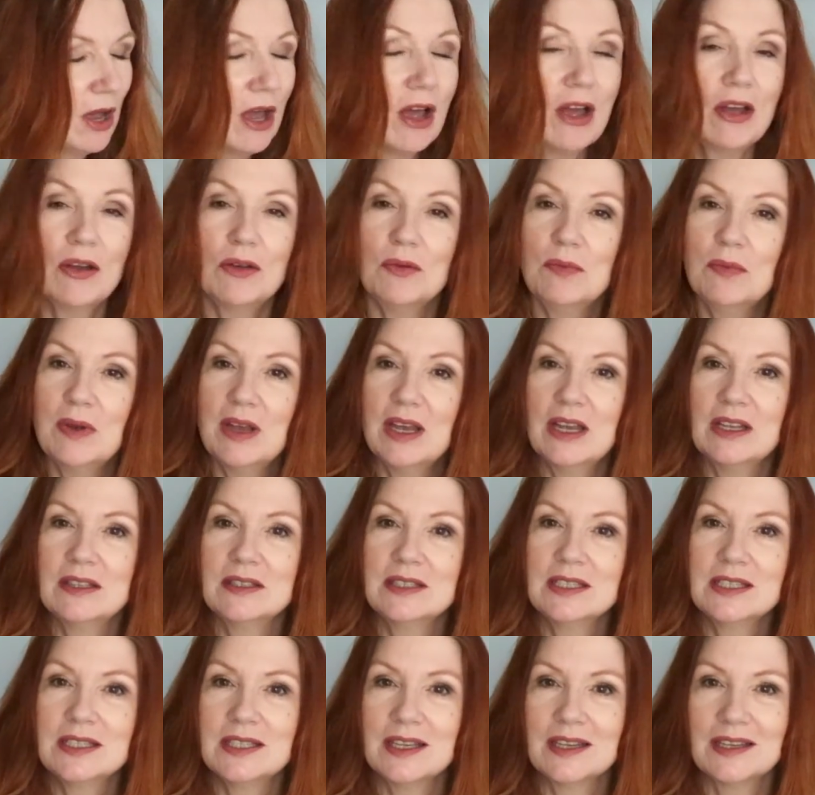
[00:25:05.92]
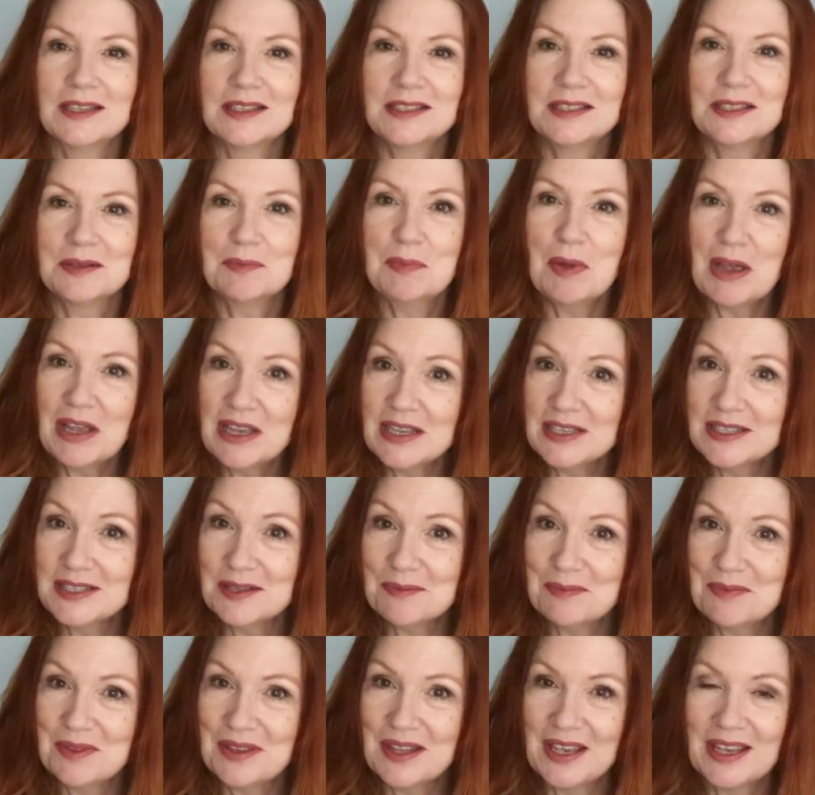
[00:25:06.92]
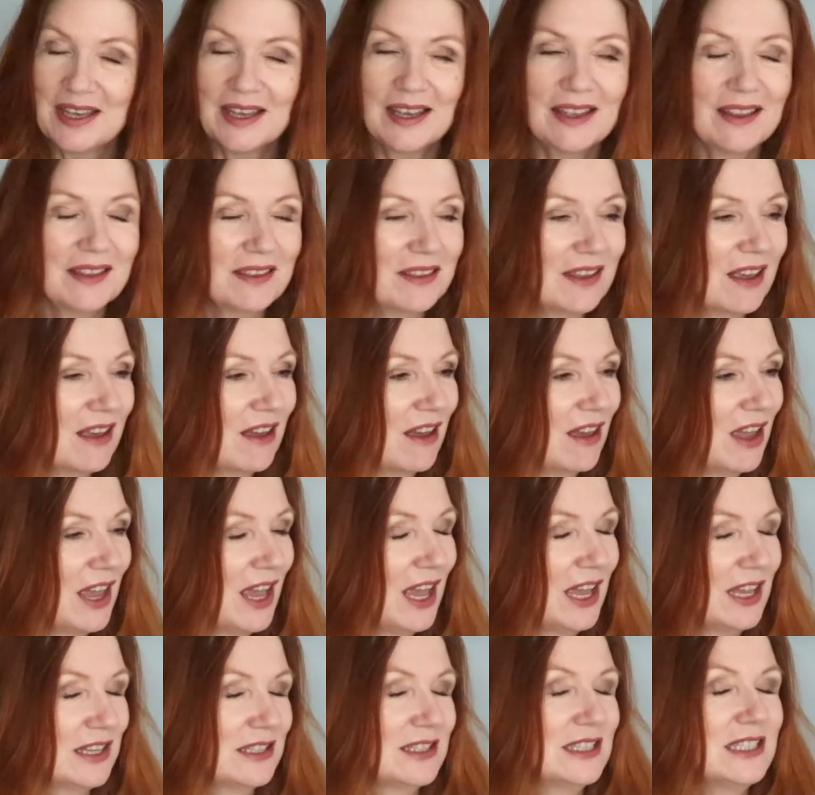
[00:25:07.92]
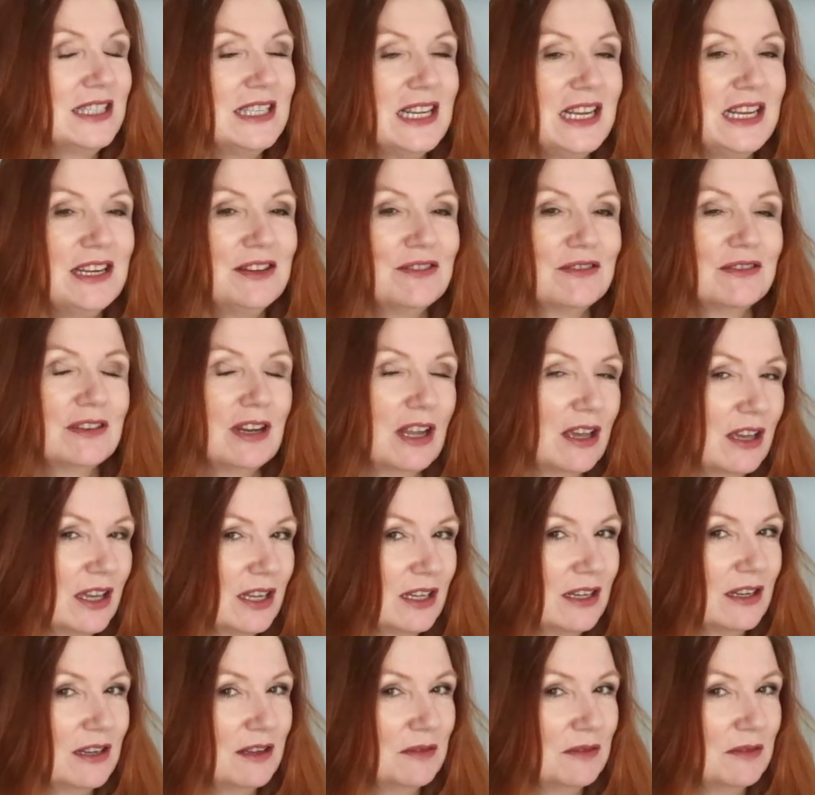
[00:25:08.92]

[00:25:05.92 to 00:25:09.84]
home and decided to buy something that I had seen online